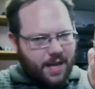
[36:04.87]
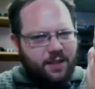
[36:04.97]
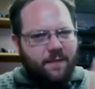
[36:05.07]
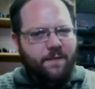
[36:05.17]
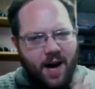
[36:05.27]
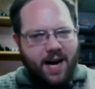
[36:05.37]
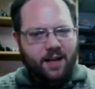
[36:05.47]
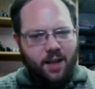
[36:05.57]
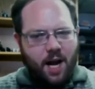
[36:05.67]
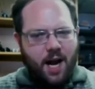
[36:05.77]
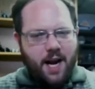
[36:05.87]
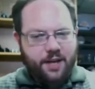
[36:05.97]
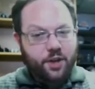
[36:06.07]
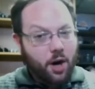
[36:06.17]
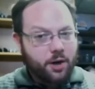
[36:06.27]
It's a fine line.
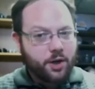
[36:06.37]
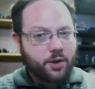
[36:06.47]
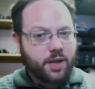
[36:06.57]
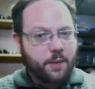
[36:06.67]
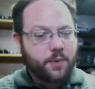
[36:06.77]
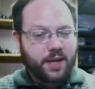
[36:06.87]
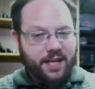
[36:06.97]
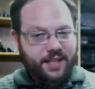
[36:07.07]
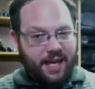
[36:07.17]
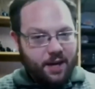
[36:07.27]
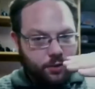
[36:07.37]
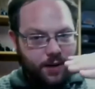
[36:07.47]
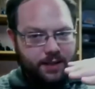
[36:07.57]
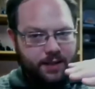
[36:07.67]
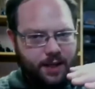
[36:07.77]
It's hard to do something that's
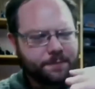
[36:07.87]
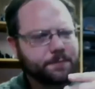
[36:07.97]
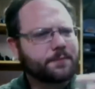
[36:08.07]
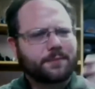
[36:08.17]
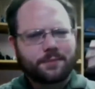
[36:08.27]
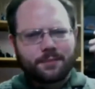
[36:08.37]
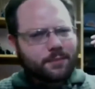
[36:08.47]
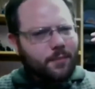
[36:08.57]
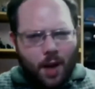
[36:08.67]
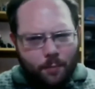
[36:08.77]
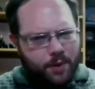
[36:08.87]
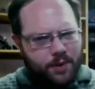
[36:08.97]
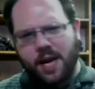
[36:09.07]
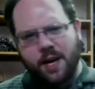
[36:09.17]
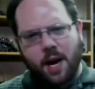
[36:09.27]
interesting but
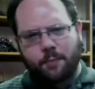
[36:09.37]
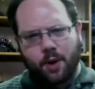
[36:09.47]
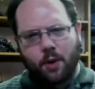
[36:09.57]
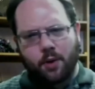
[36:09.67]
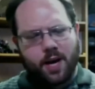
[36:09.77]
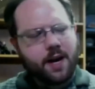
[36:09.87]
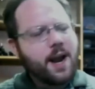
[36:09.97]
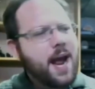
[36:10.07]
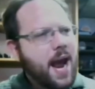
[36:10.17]
then not broken.